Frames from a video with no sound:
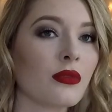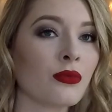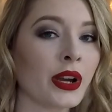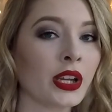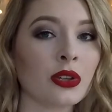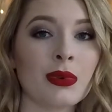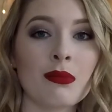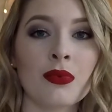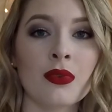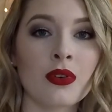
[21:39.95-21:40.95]
Regular
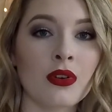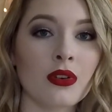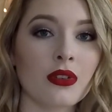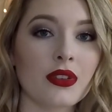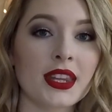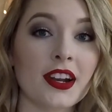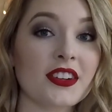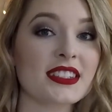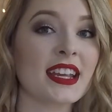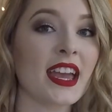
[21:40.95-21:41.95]
people that are
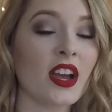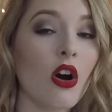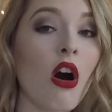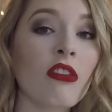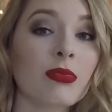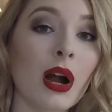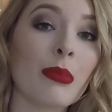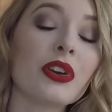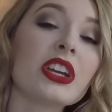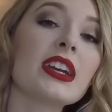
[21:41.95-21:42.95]
staying off
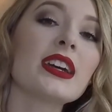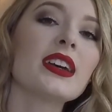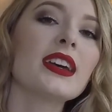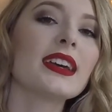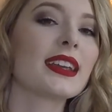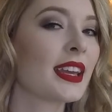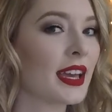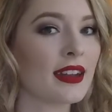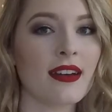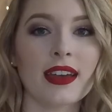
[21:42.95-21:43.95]
property
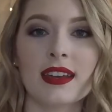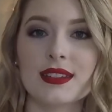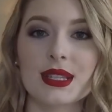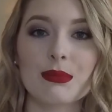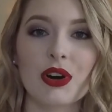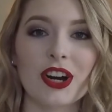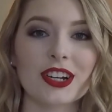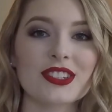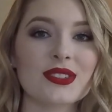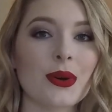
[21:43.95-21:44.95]
cannot get into the
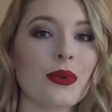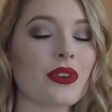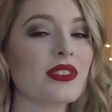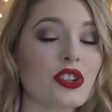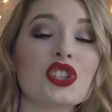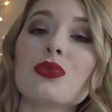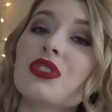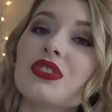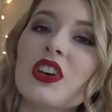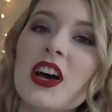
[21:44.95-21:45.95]
park. So there's
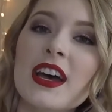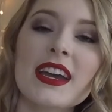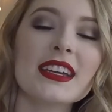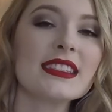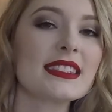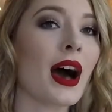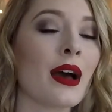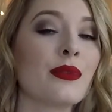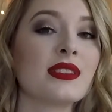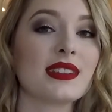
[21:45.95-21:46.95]
shorter lines.
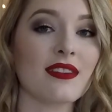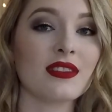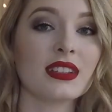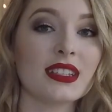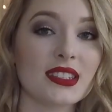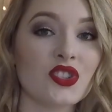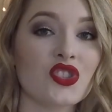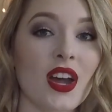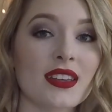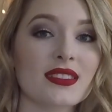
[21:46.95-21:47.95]
I would definitely
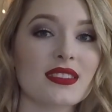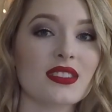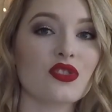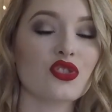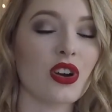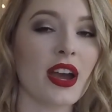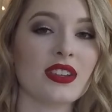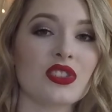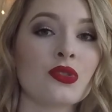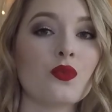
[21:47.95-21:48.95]
suggest trying
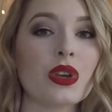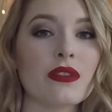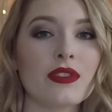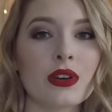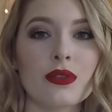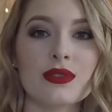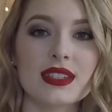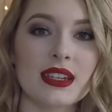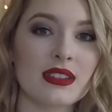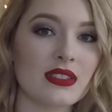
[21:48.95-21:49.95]
to weave
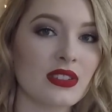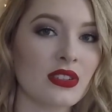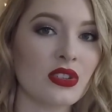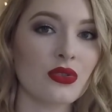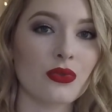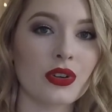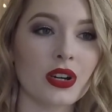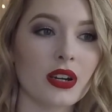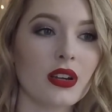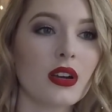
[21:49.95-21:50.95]
those into your